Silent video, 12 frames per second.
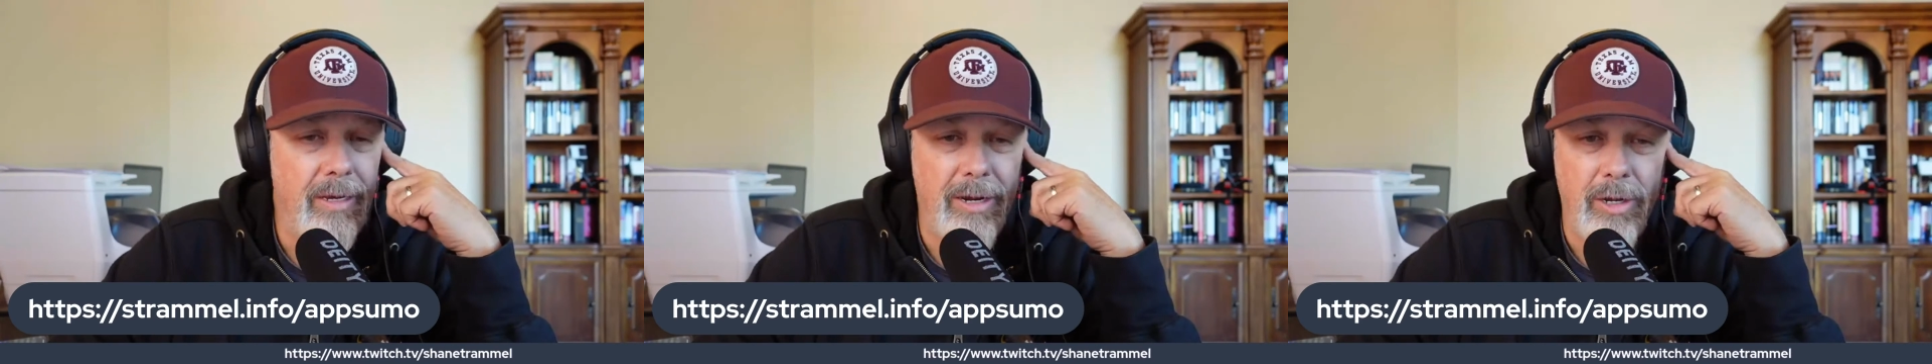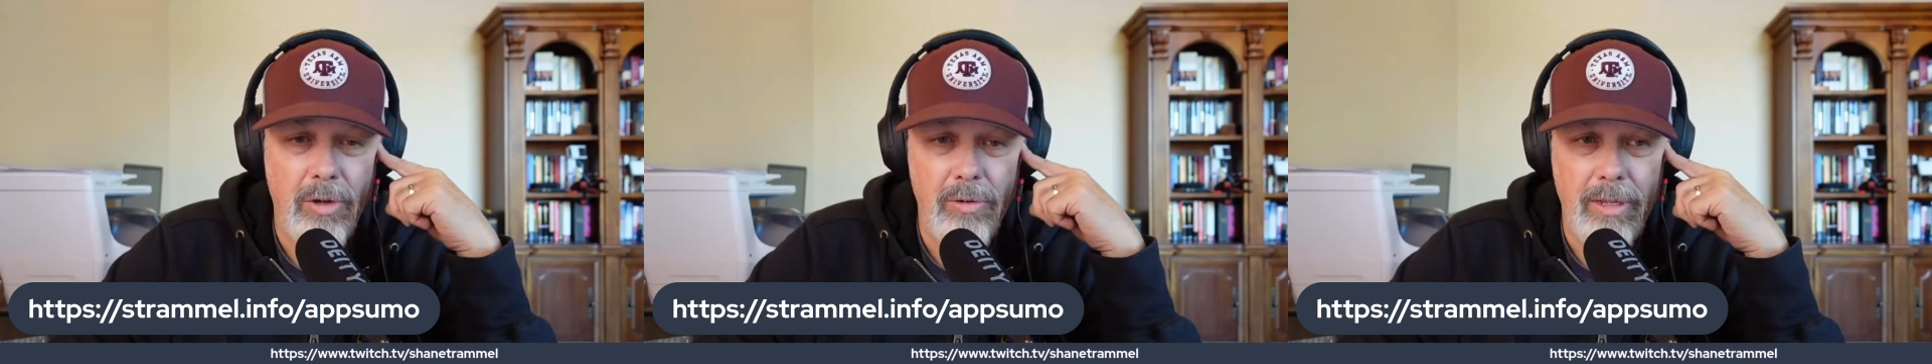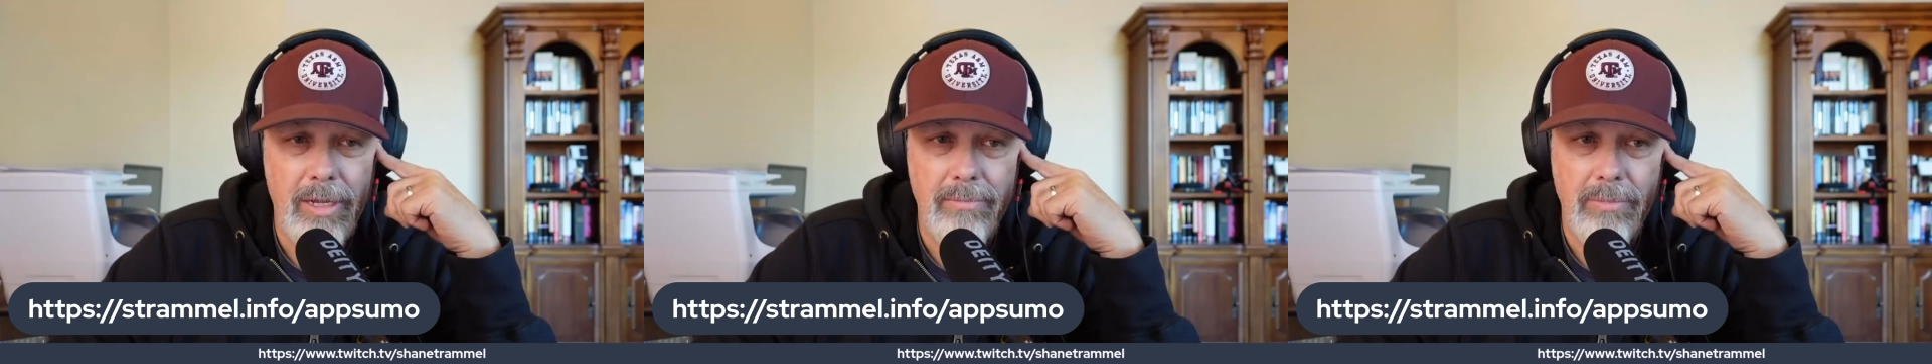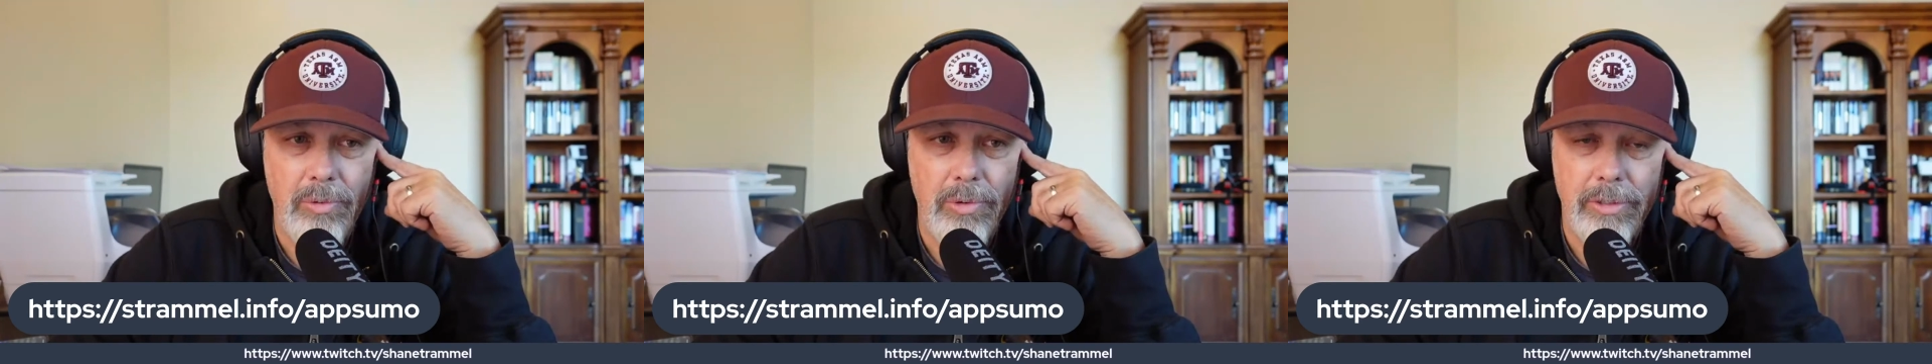not a whole
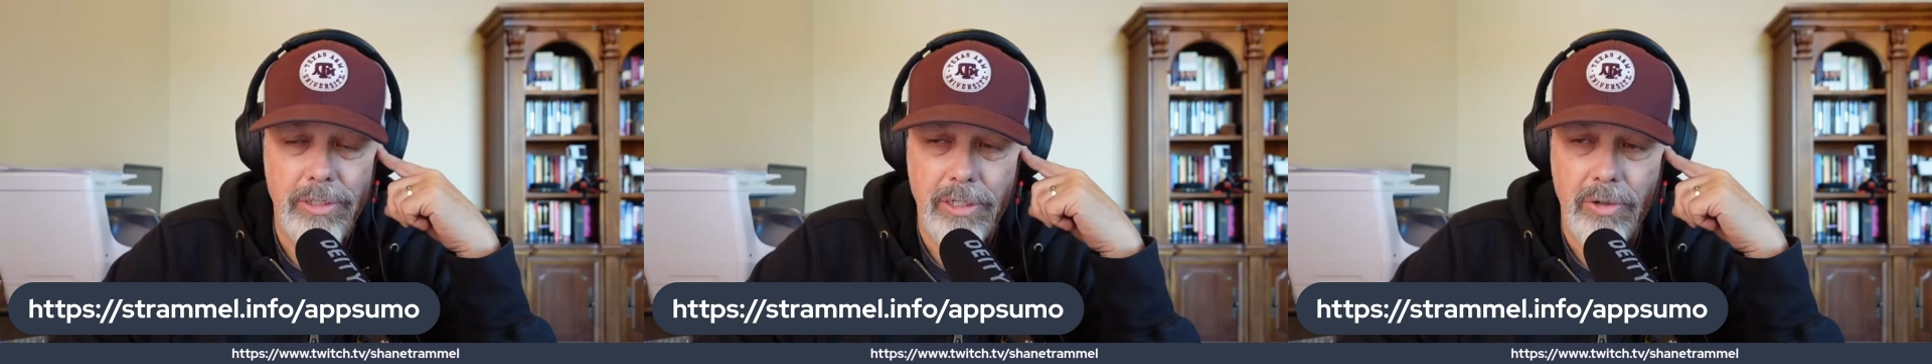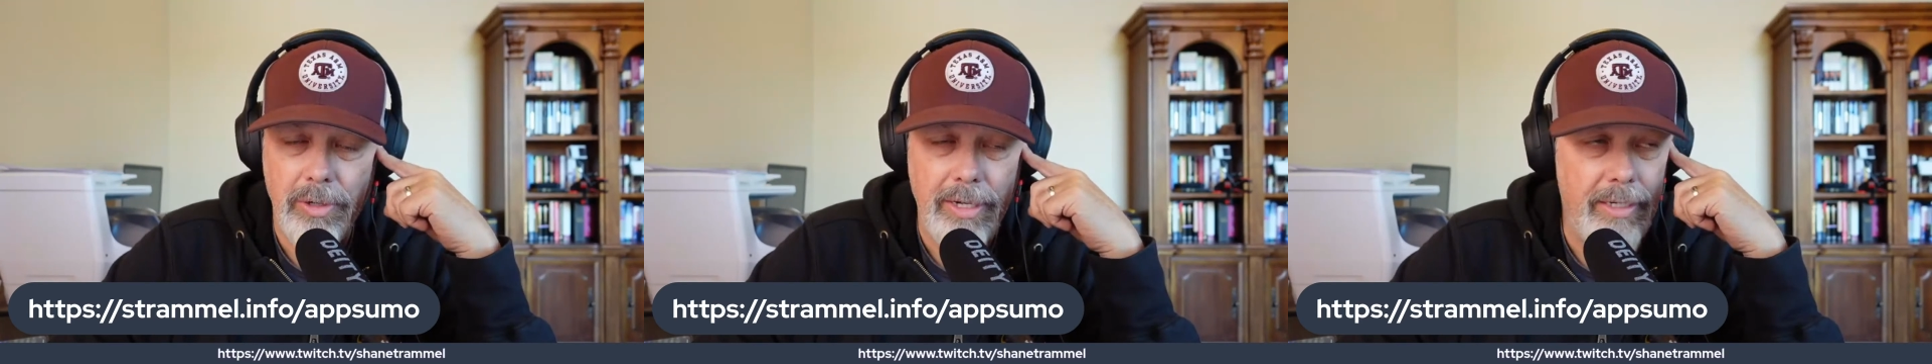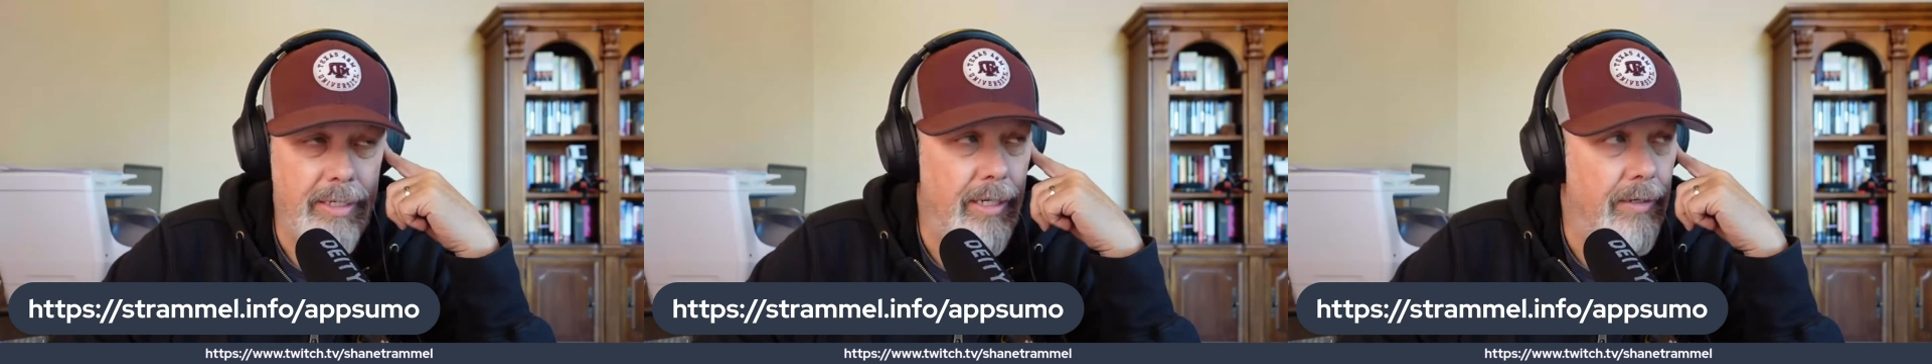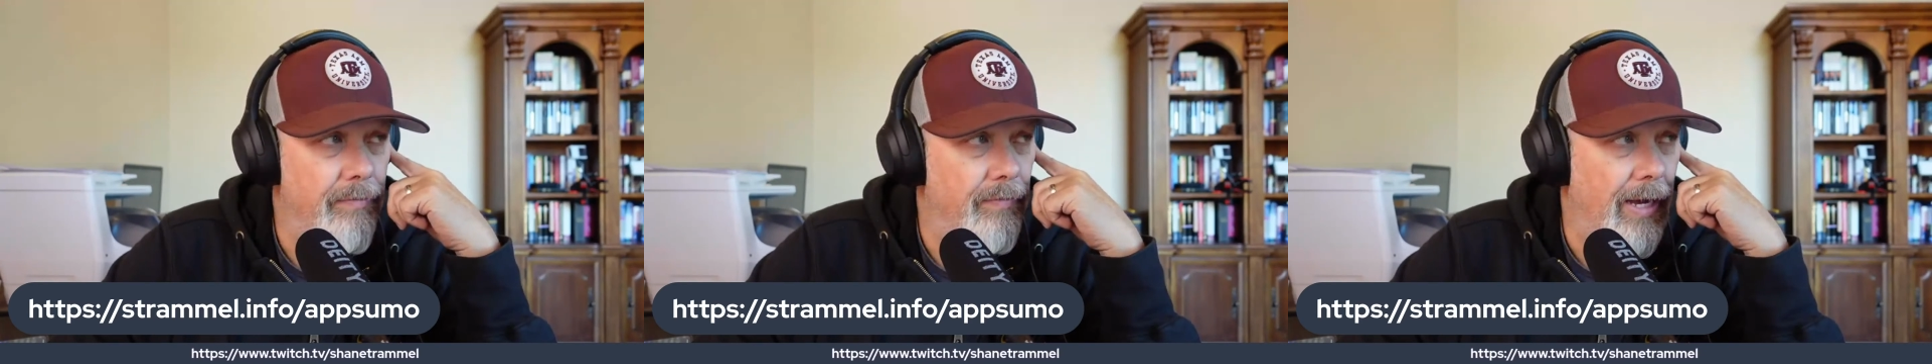lot more to go ahead and get